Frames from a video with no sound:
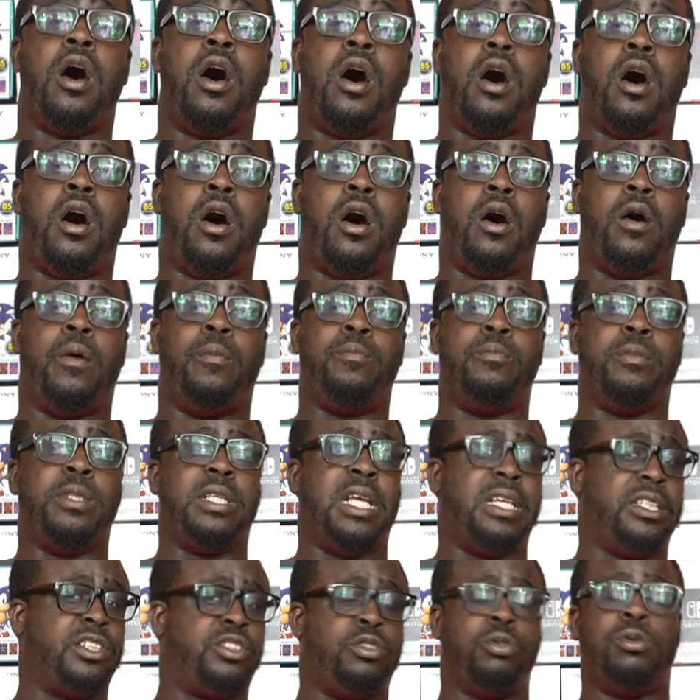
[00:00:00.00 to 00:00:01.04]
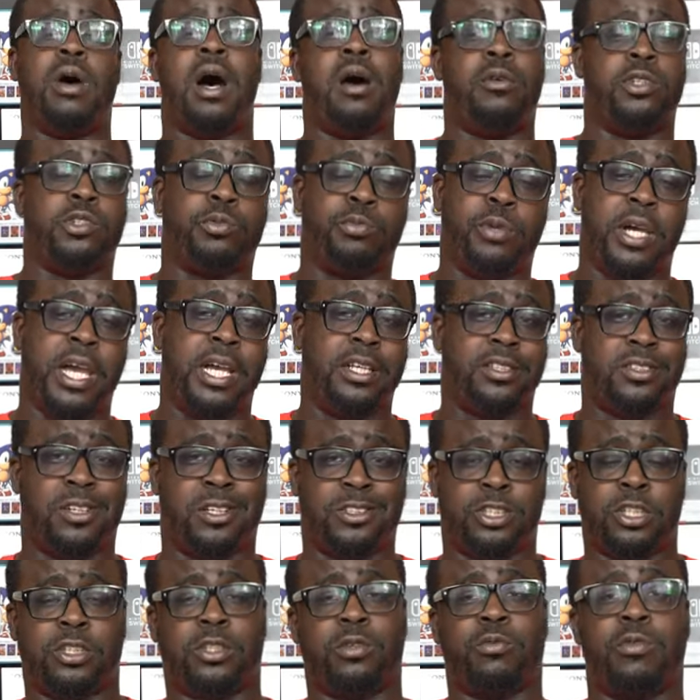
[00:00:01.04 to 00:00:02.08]
Um, it's two hours away, so
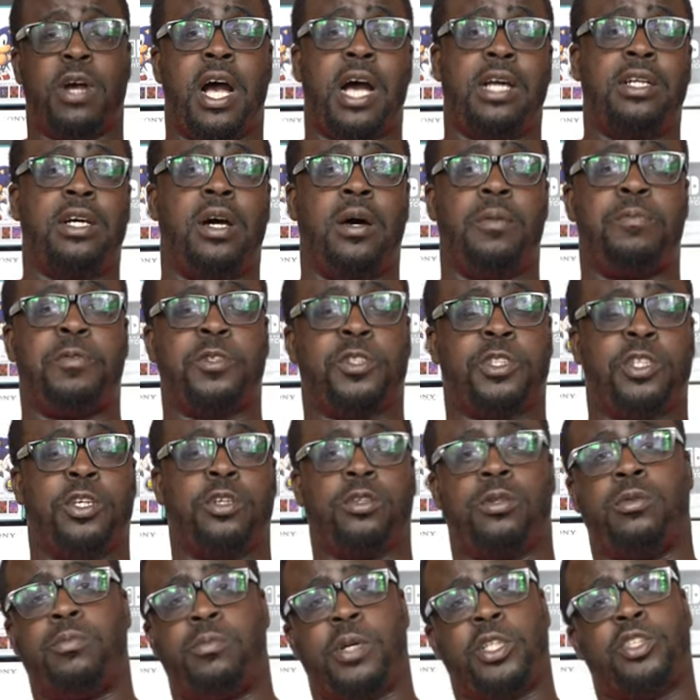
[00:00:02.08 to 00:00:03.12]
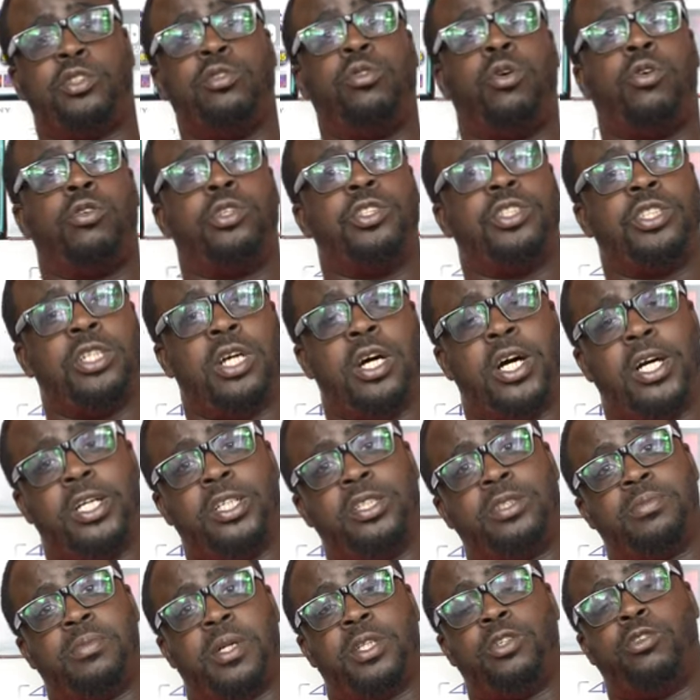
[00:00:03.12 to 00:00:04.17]
I took the ride up. I took my two older
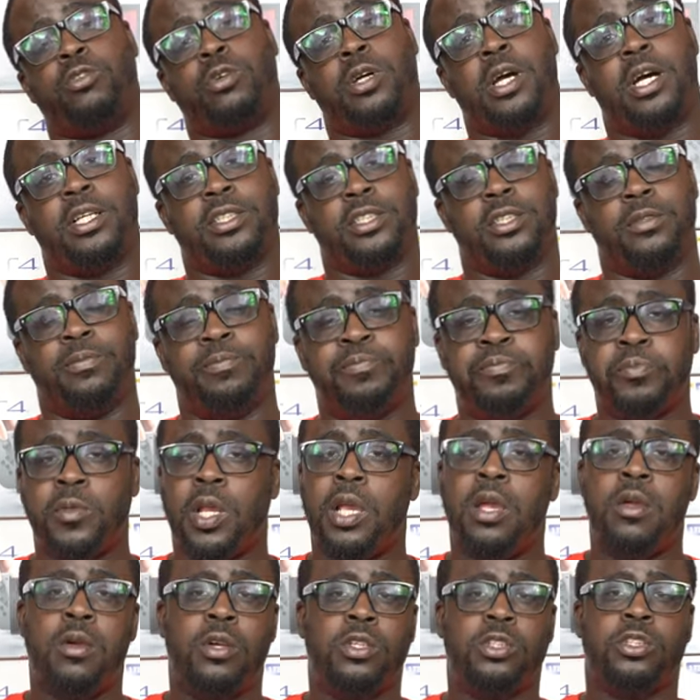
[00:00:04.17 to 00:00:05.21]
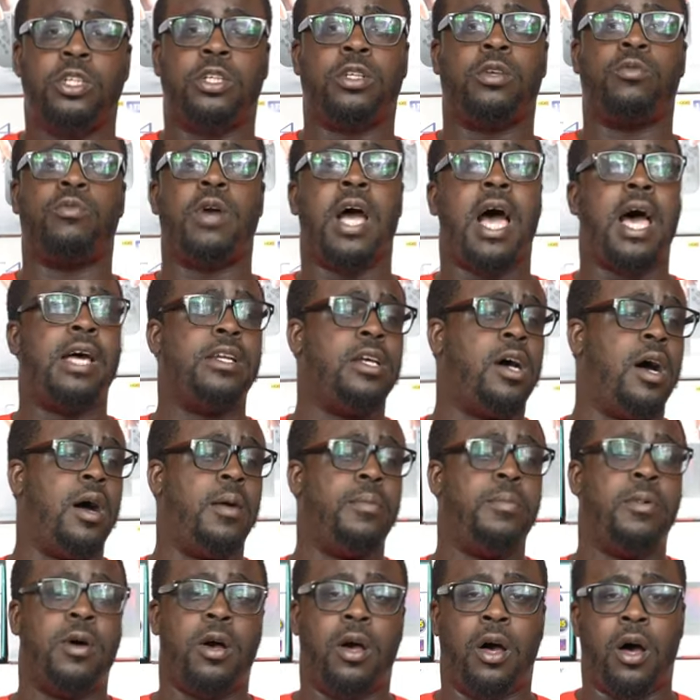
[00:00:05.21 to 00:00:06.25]
sons, my little cousin, took the ride
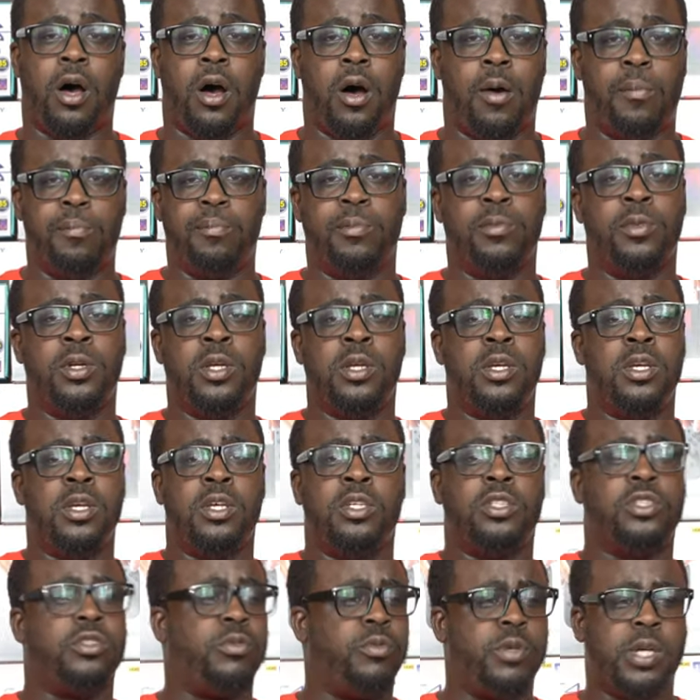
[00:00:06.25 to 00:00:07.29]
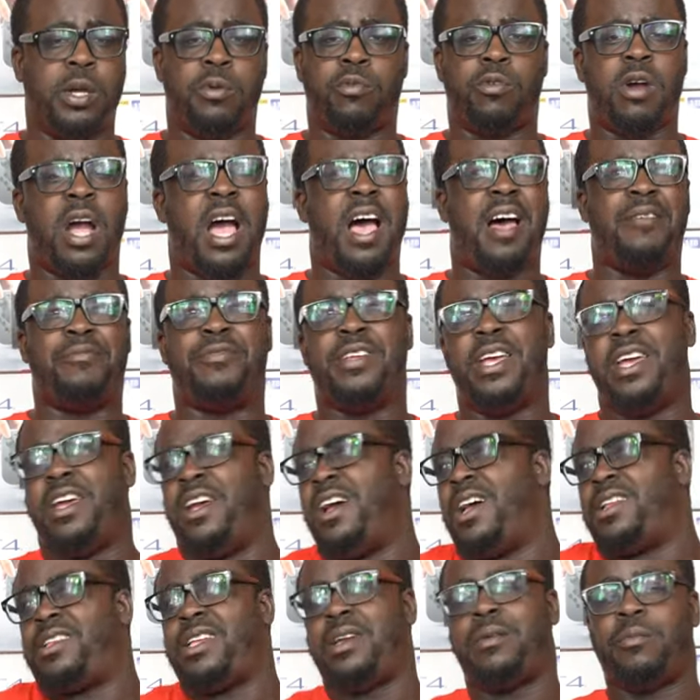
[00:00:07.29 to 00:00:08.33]
up. Um, so we arrived
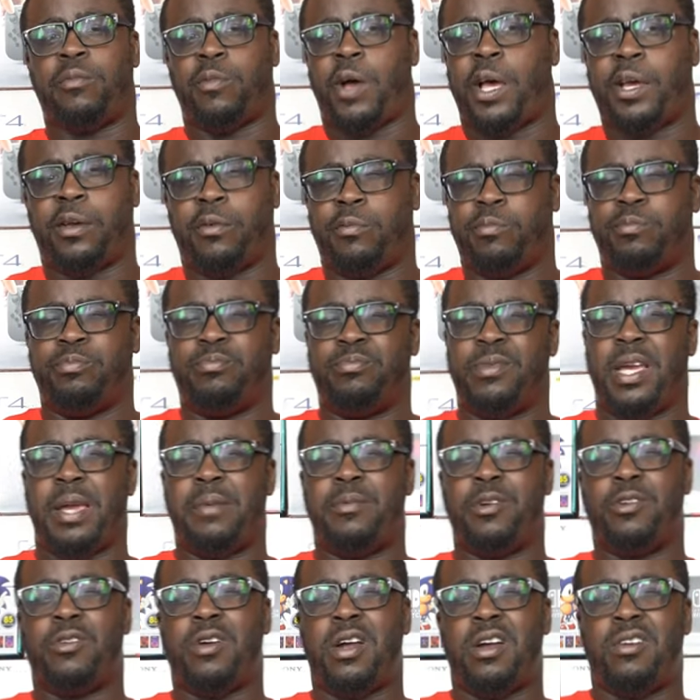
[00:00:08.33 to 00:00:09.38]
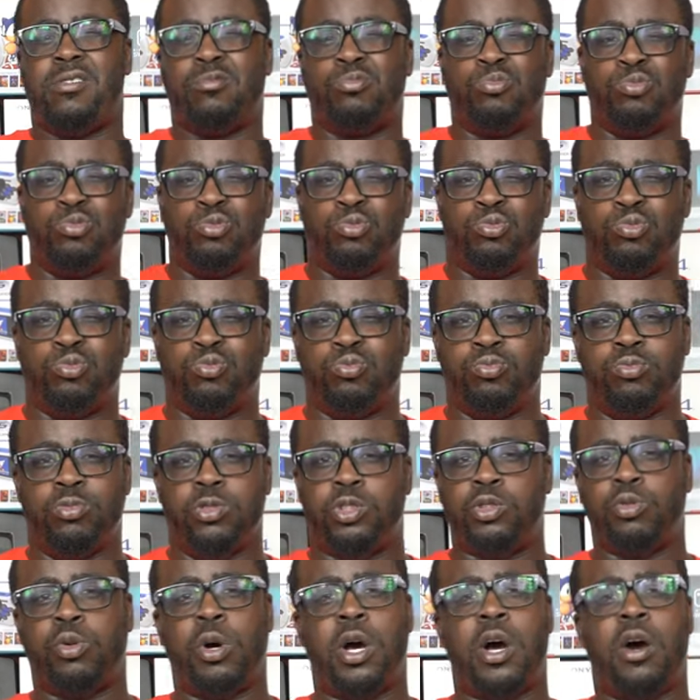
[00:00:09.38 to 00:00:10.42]
there, I think like maybe around
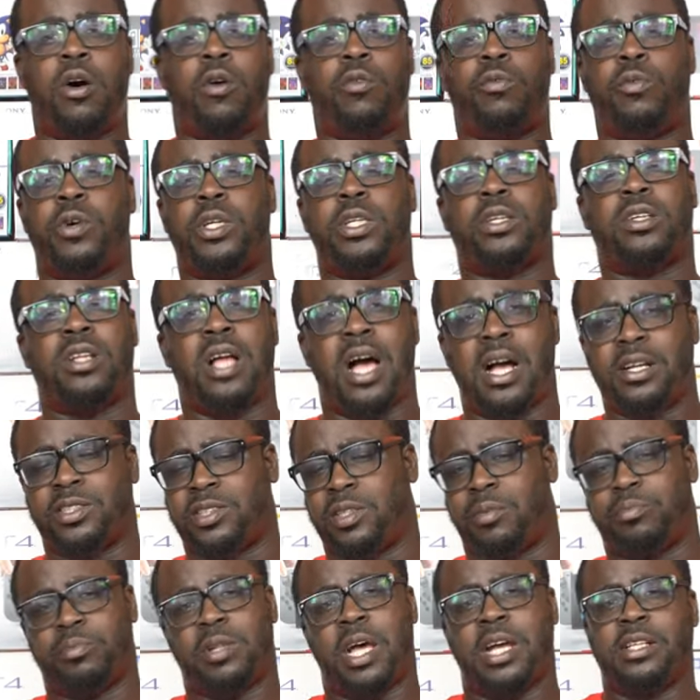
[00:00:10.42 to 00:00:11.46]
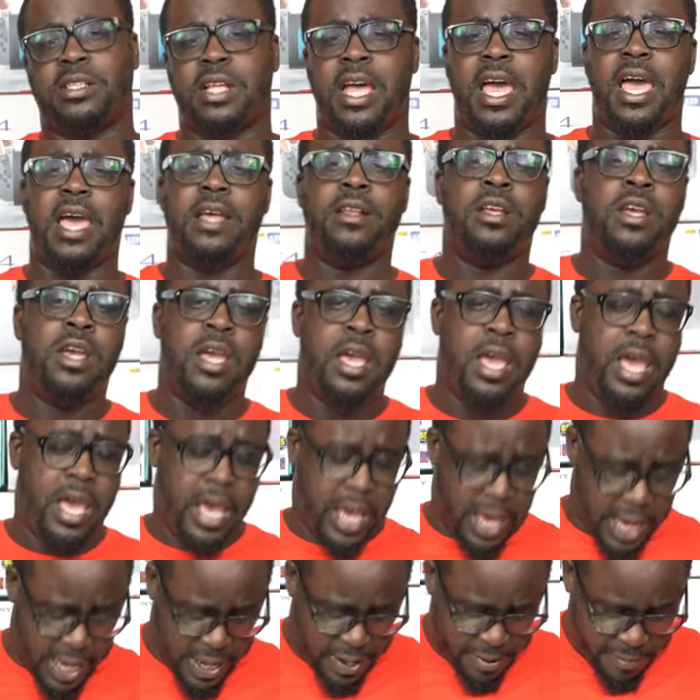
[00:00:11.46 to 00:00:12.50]
12, 1 o'clock, something like that.
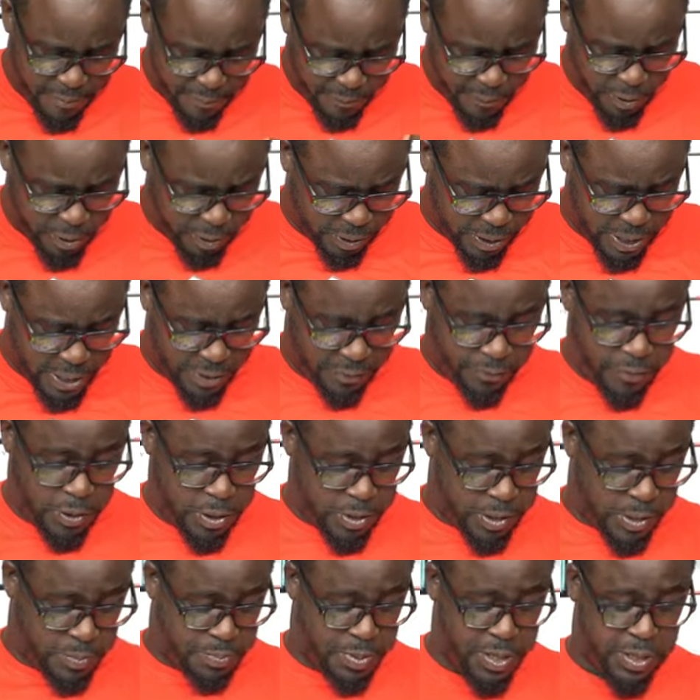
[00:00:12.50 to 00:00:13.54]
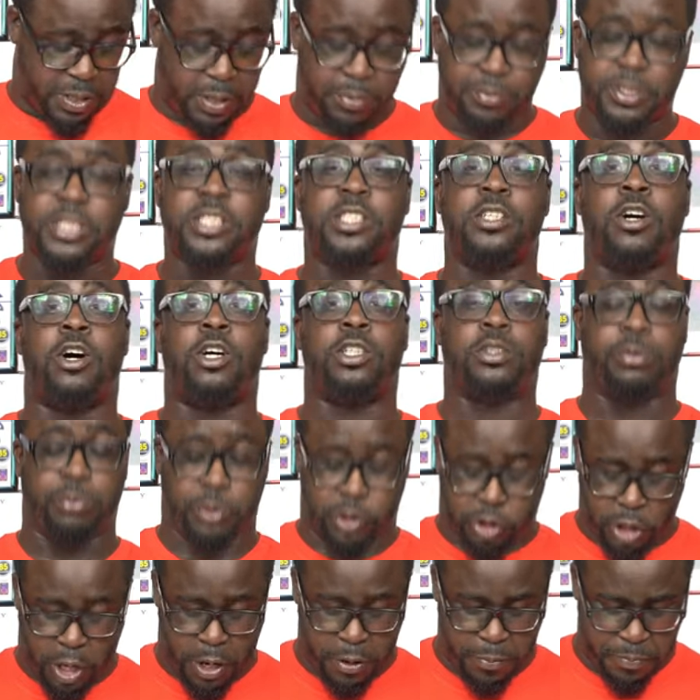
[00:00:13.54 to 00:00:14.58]
And first things first, I picked up this awesome
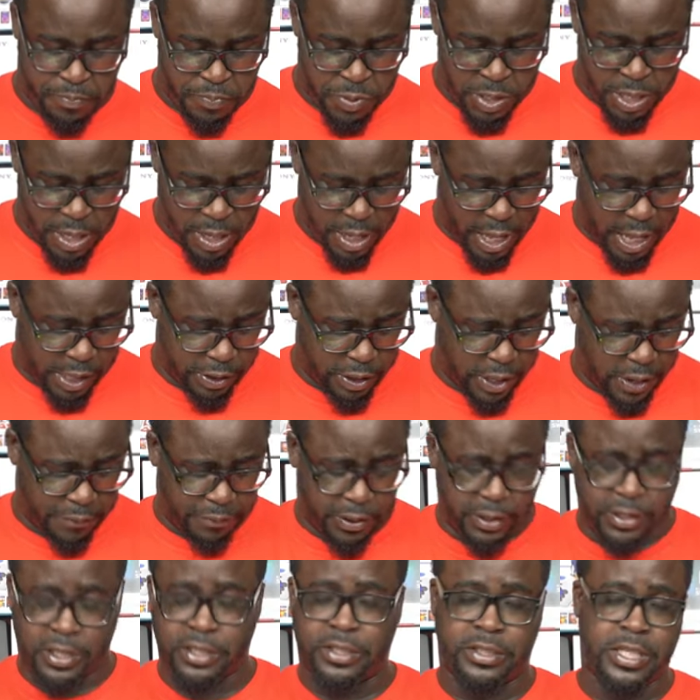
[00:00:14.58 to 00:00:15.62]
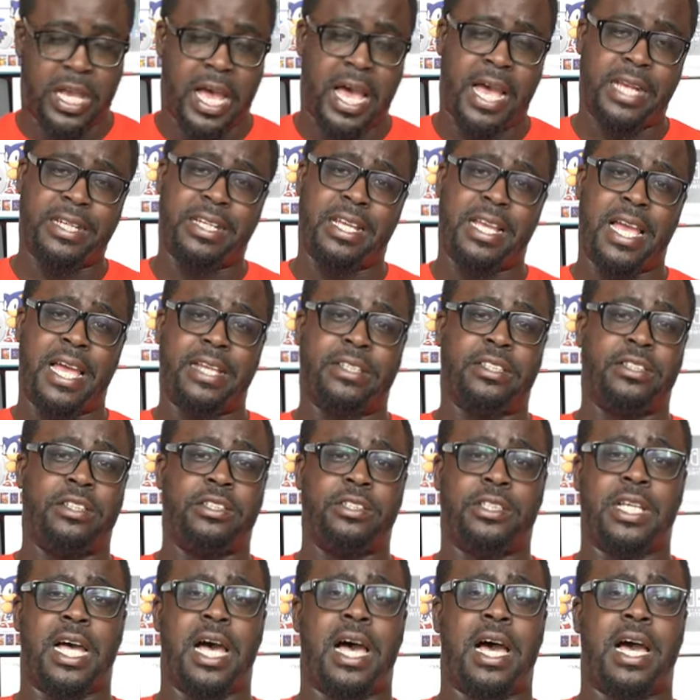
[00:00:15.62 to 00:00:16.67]
shirt. I love the design. It has
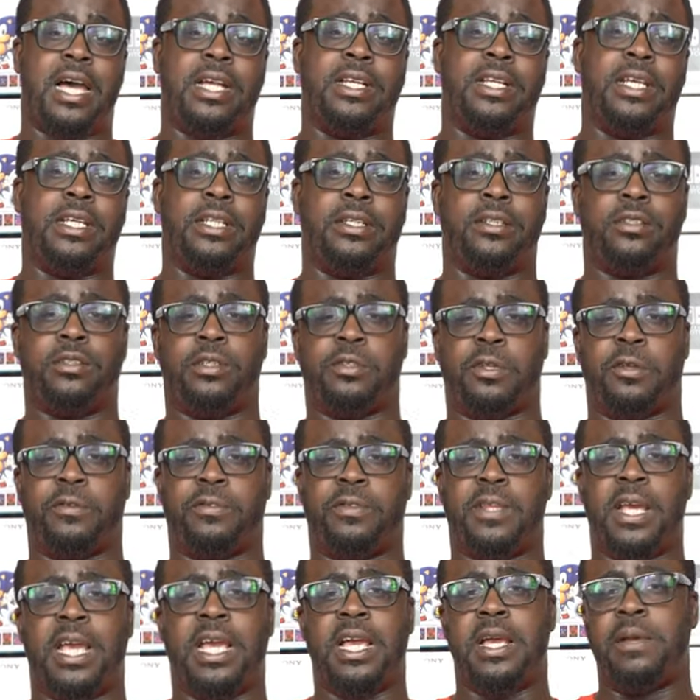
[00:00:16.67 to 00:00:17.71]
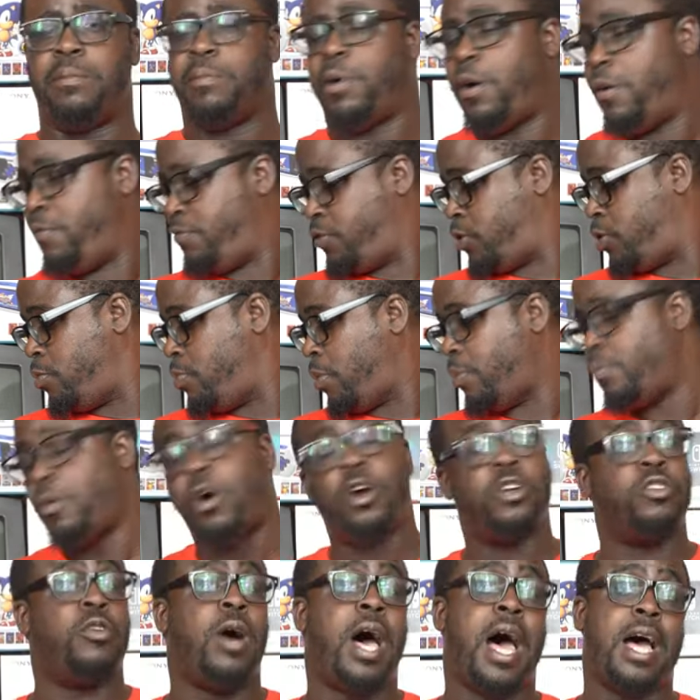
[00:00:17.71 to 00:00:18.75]
design and the theme of Super
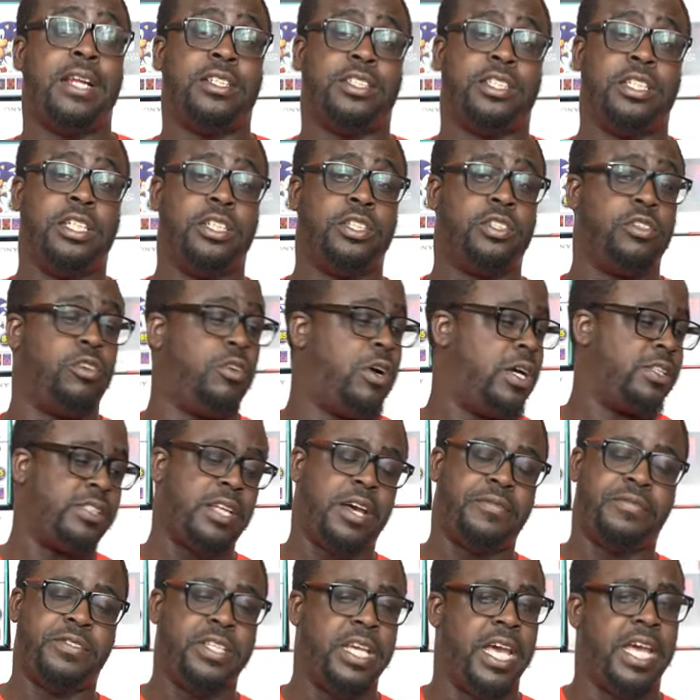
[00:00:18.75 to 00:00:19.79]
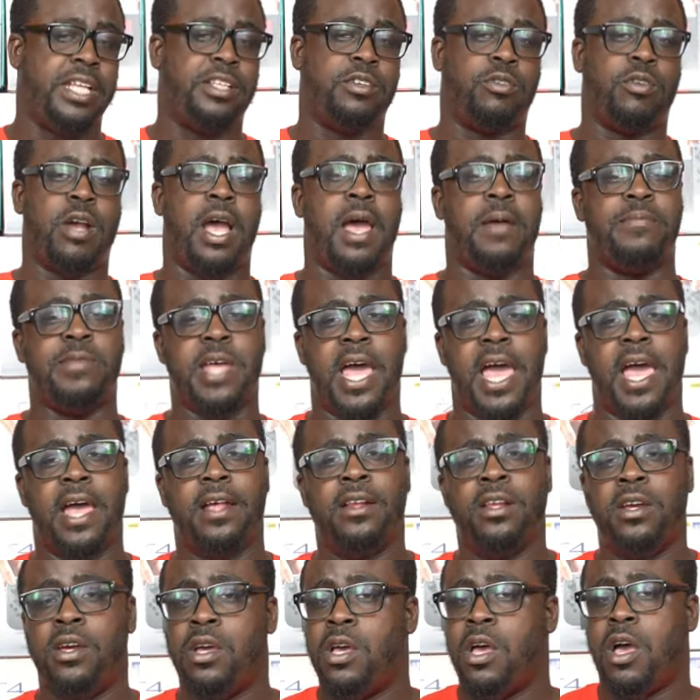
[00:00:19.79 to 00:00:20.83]
Mario Odyssey, so I definitely had to grab
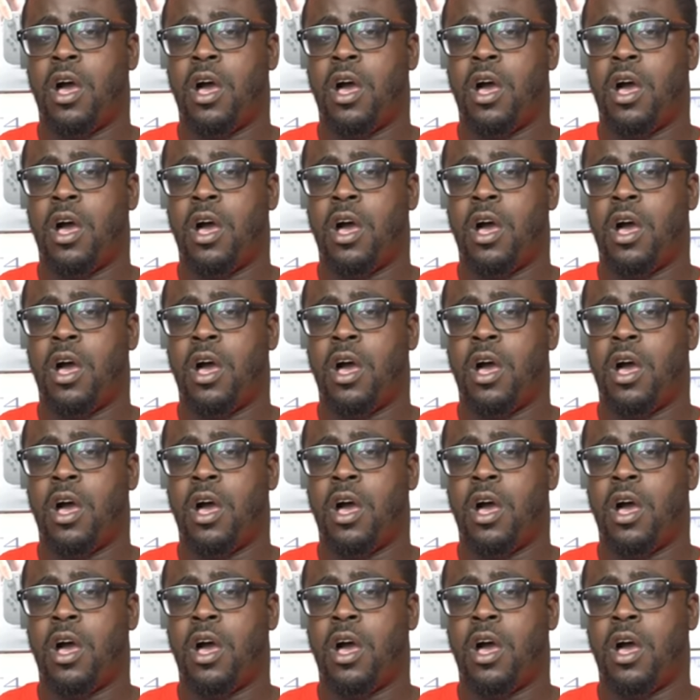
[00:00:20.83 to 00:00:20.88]
that.